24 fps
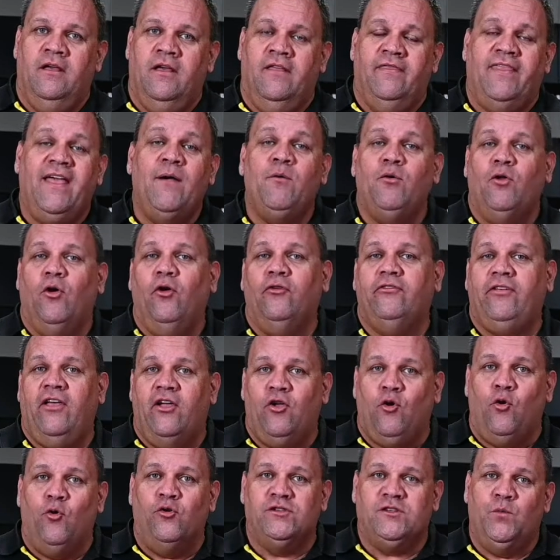They will also
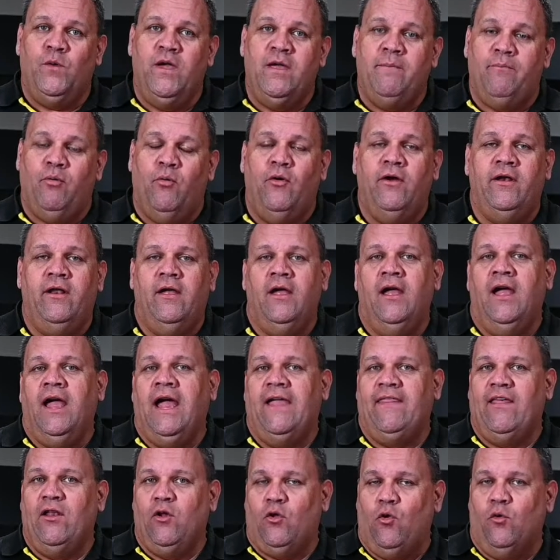cause a weak point
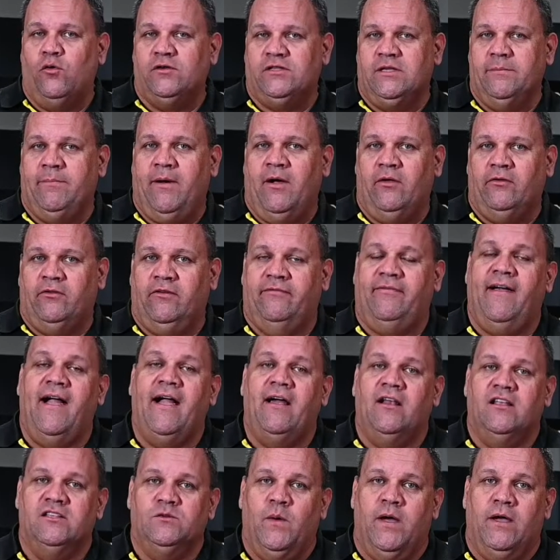and that'll cause the bolt to
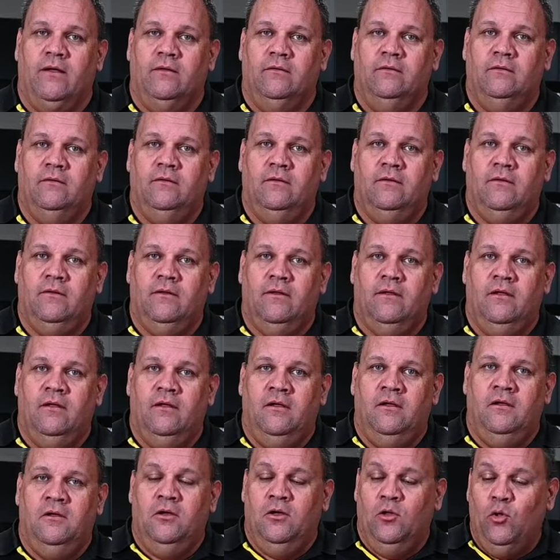fail as well.
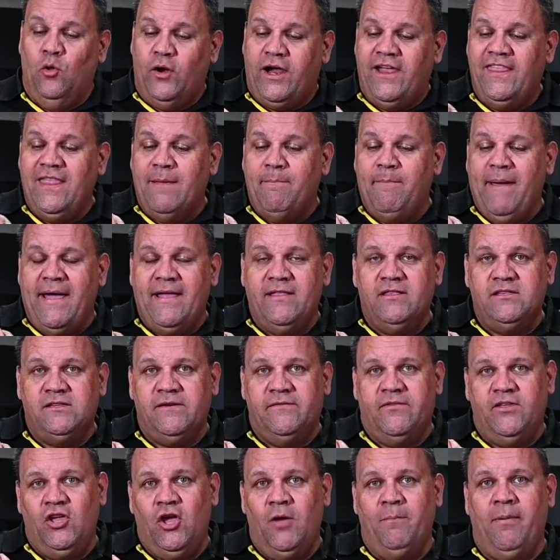Look in the bends of
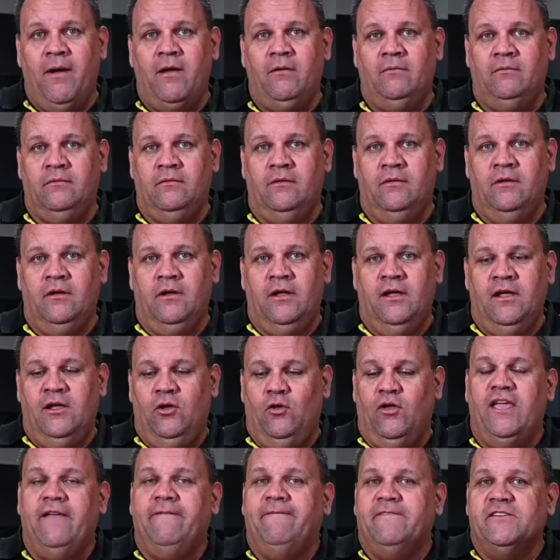the U-bolt. You're
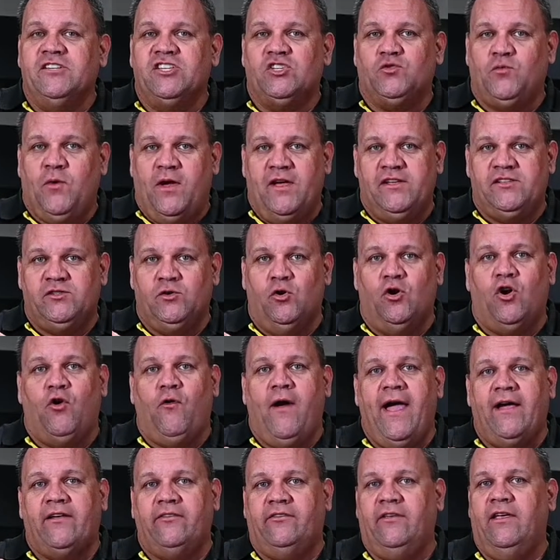looking for stress or
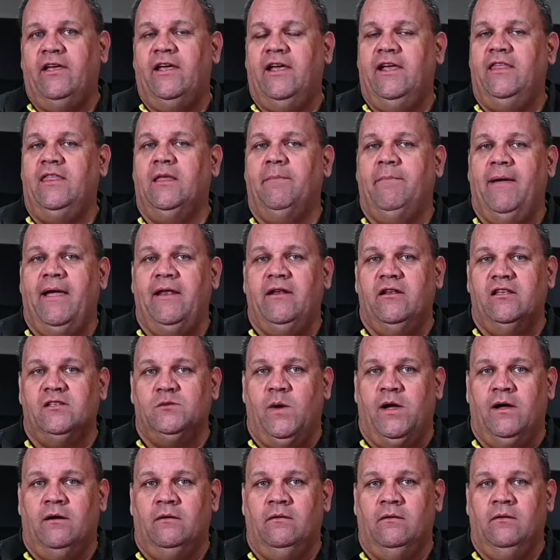cracks in the bend as
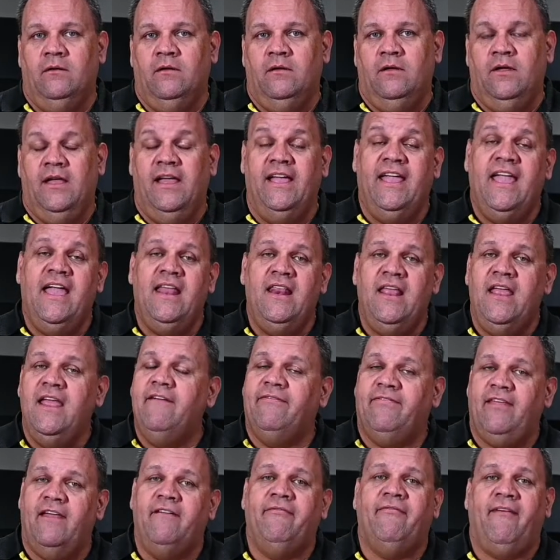well. Again, if
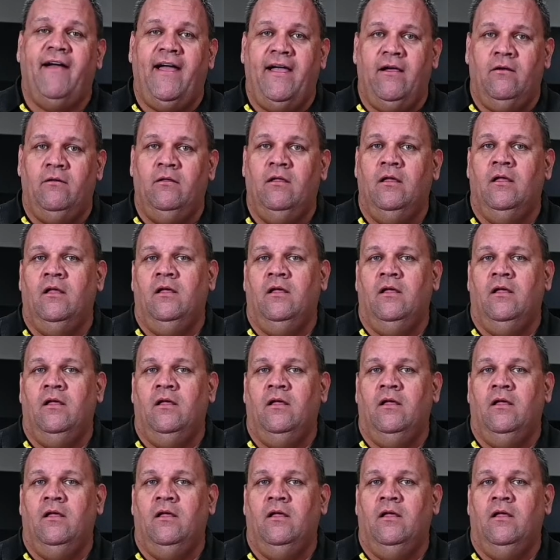they fail,